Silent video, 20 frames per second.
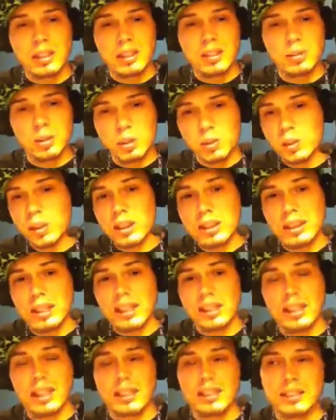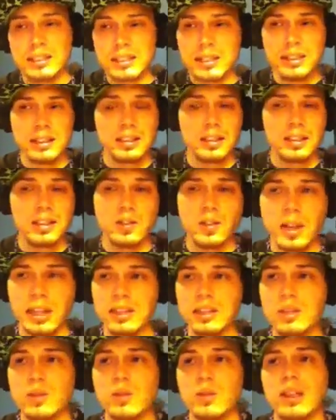I
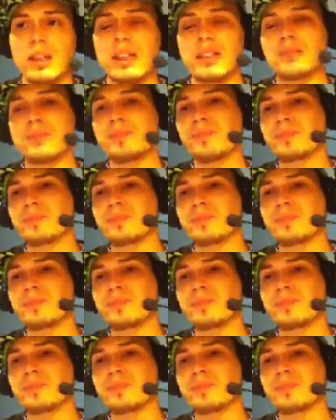knew, and